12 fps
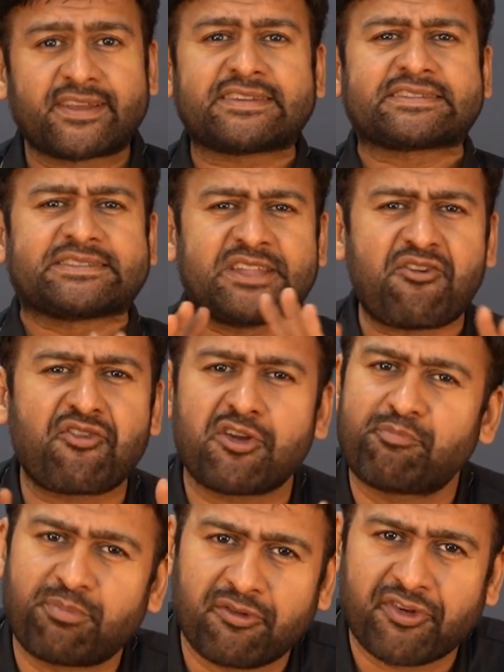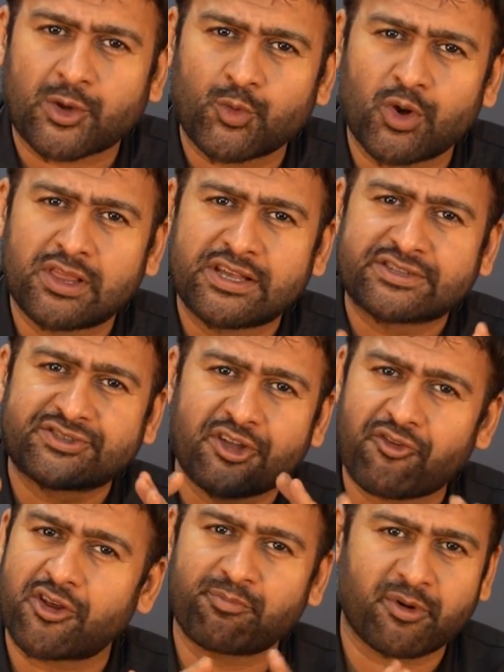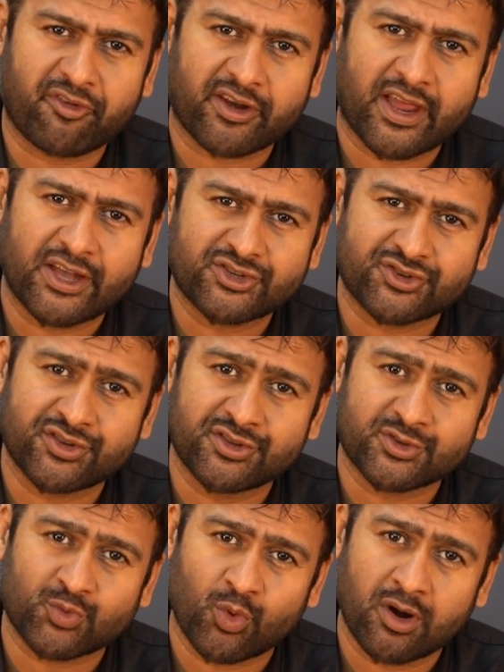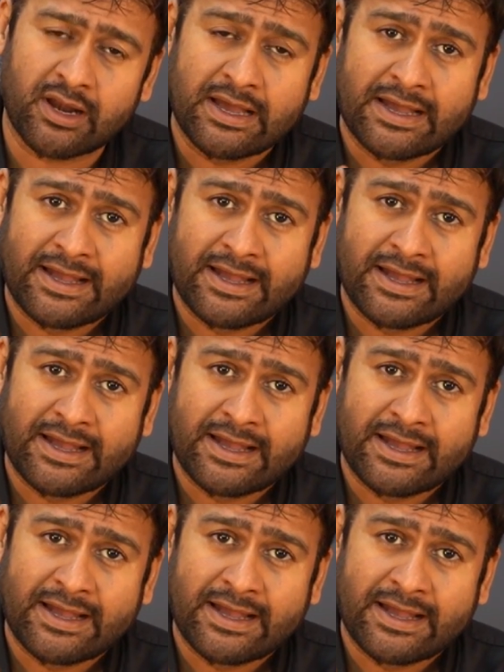There's never a perfect world, there's never a perfect gadget in this world.